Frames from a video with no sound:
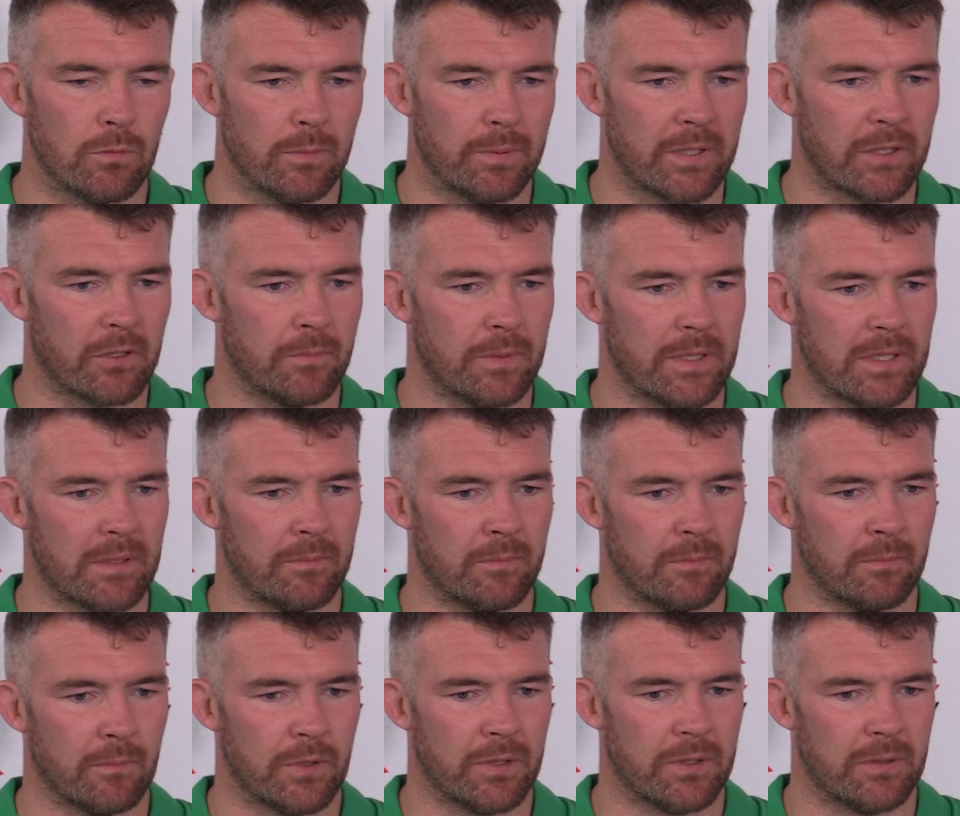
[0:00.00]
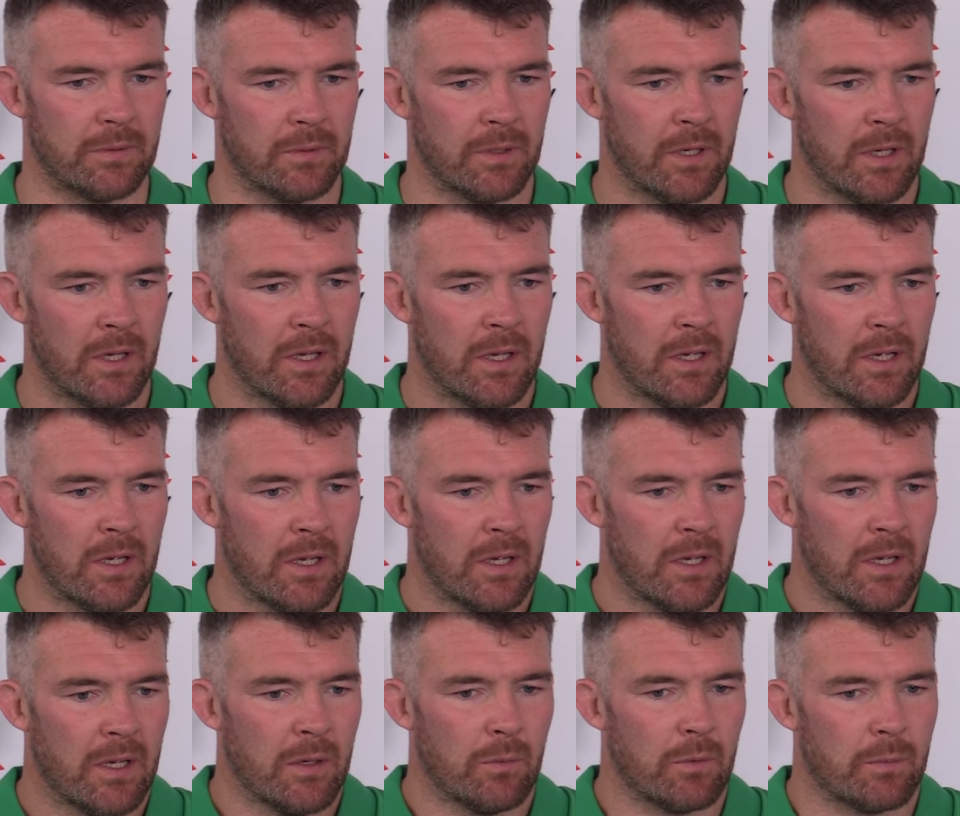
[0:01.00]
be competing with
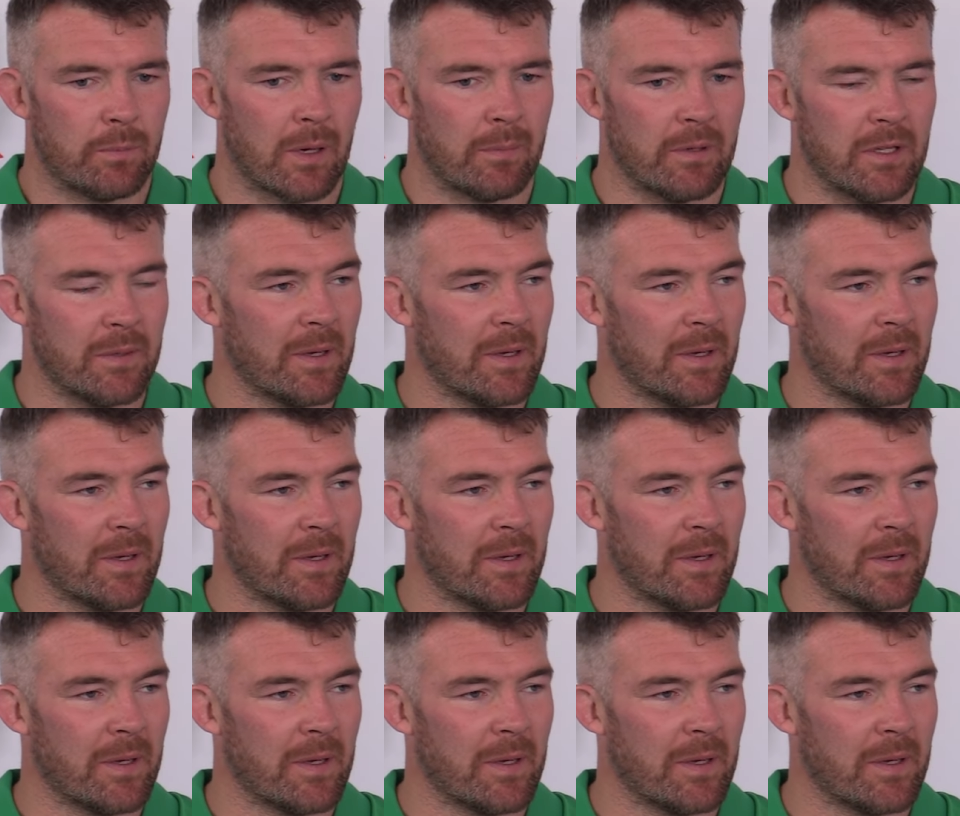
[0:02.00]
probably